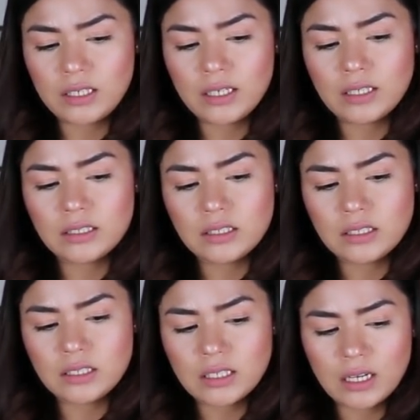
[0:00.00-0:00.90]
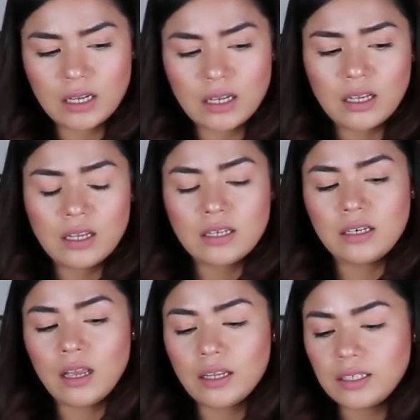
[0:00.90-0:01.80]
and uh,
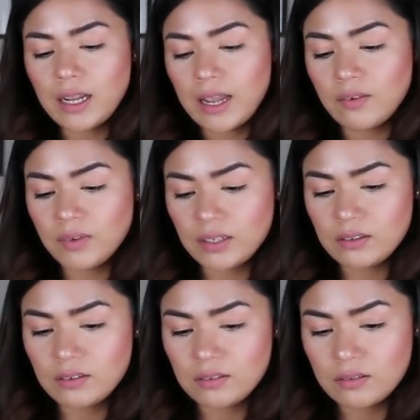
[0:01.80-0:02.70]
not having